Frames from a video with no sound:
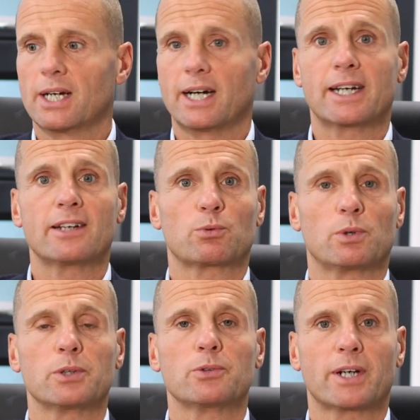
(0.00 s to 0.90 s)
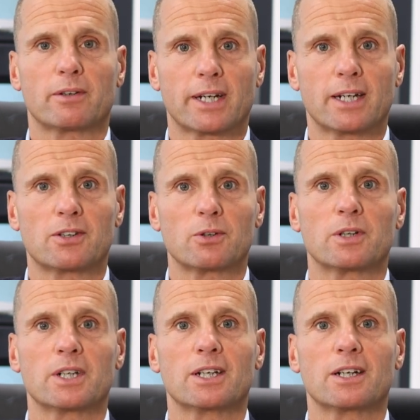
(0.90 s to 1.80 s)
and he's the one who's out there
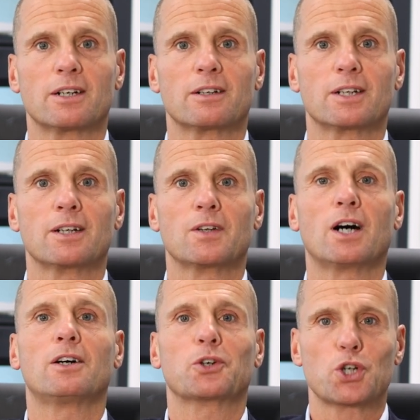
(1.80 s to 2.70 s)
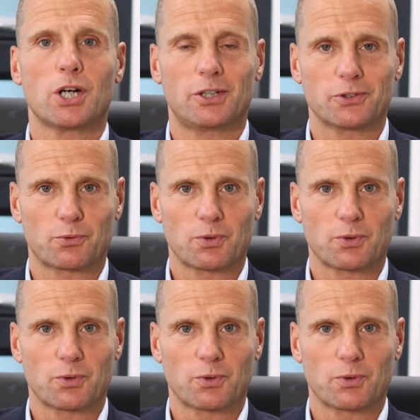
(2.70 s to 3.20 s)
doing the hard yards,